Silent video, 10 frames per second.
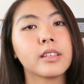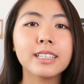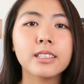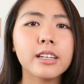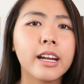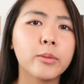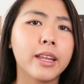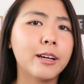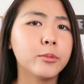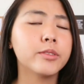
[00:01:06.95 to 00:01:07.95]
I started out with
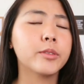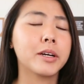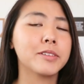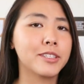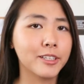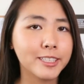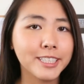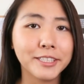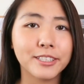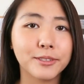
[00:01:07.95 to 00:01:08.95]
iMovie when I was
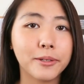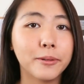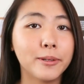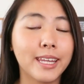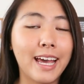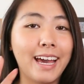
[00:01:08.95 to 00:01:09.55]
13 years old,